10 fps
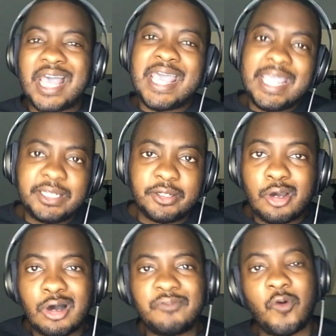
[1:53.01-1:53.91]
got handed
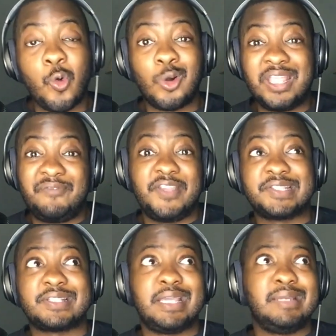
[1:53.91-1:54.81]
off or if
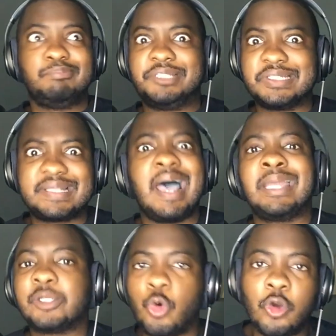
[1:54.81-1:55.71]
it's a
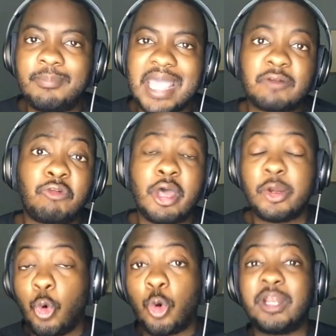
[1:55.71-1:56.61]
designed quarterback
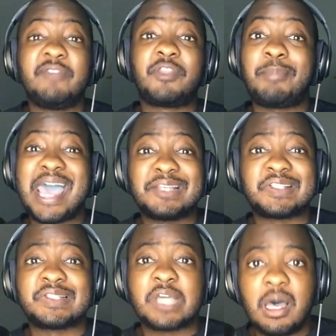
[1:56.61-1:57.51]
run or if the
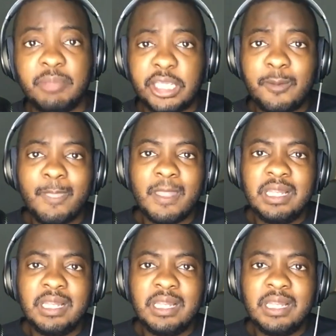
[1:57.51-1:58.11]
pass is coming.